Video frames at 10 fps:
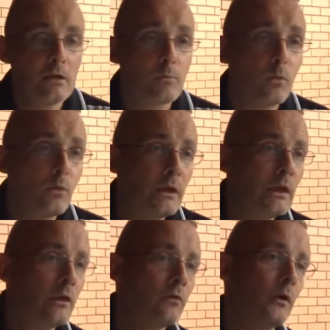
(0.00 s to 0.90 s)
Sporting
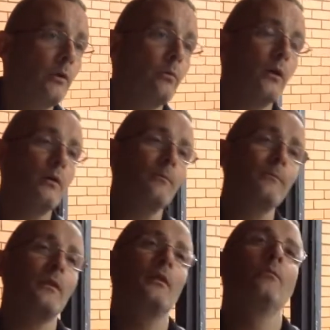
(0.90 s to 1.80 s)
hero,
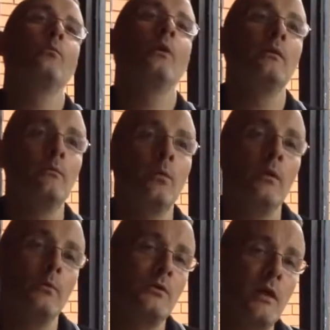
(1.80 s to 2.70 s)
well,
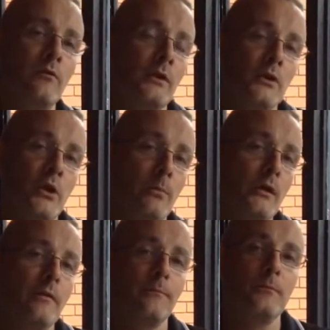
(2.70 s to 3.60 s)
one was definitely
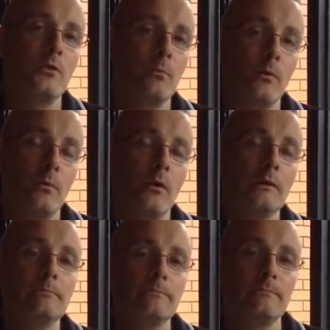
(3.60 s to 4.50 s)
Jimmy White.